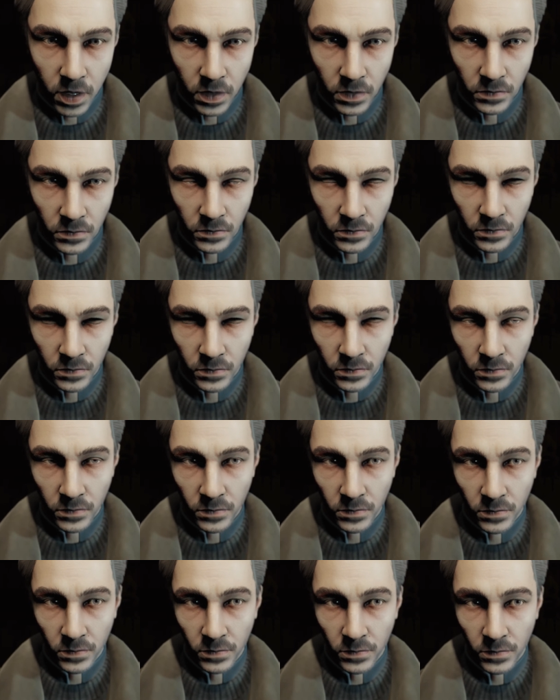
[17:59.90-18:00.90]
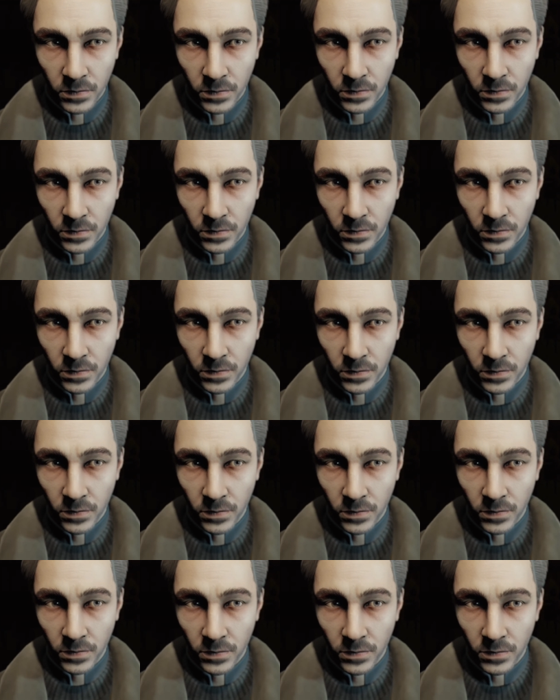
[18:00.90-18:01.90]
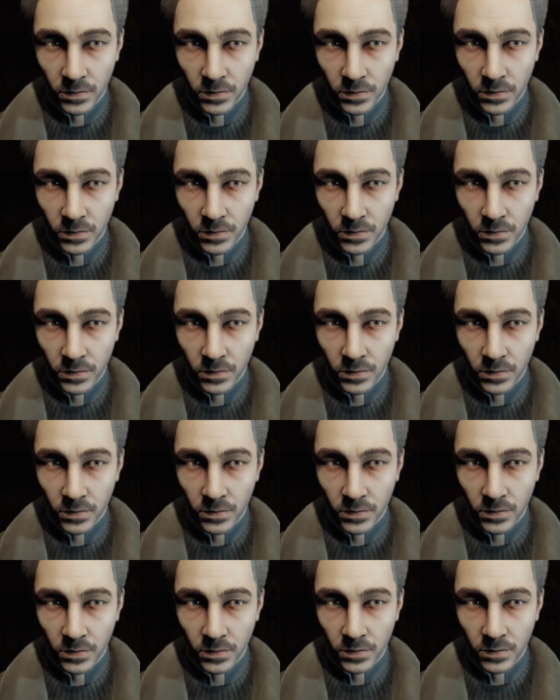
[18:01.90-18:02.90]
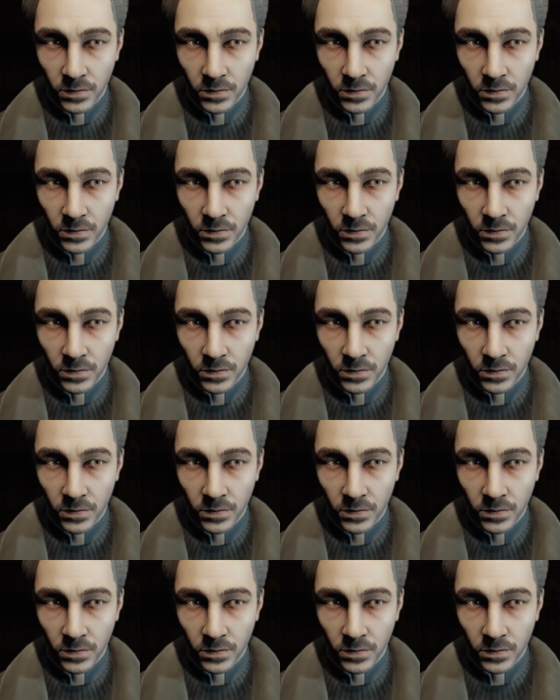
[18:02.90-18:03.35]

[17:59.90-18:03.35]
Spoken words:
[no speech]